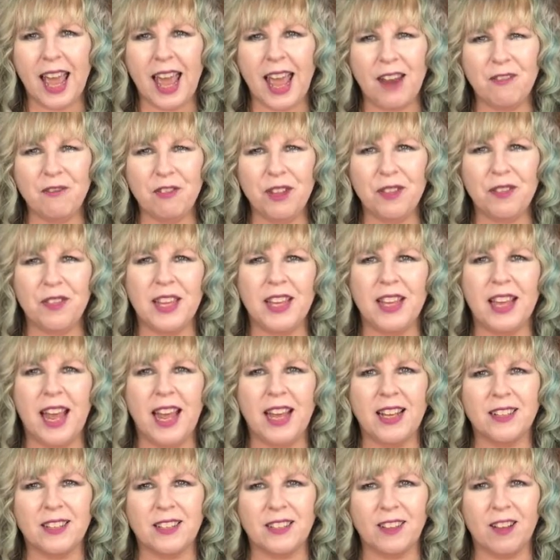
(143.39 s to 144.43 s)
everything
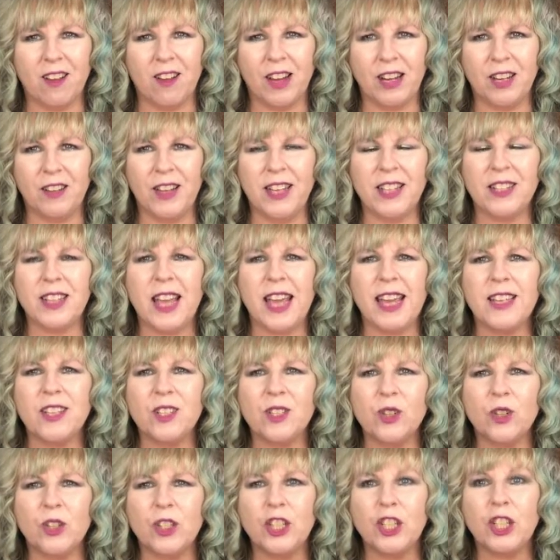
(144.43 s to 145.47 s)
has a kind of, it
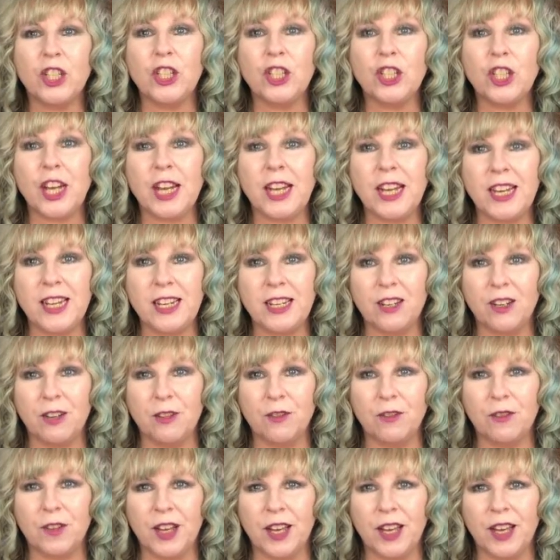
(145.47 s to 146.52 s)
takes on a sheen
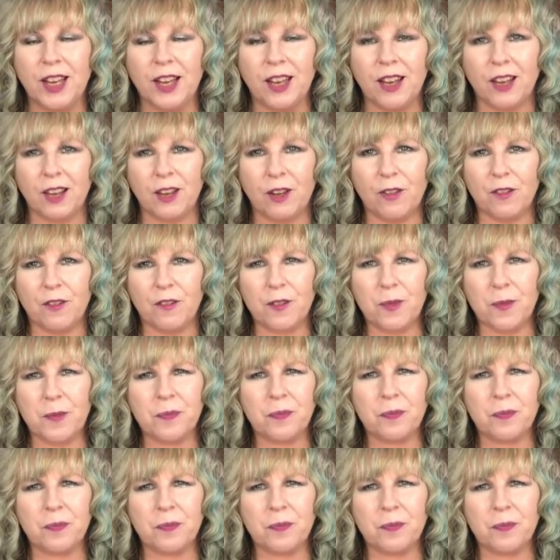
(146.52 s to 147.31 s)
of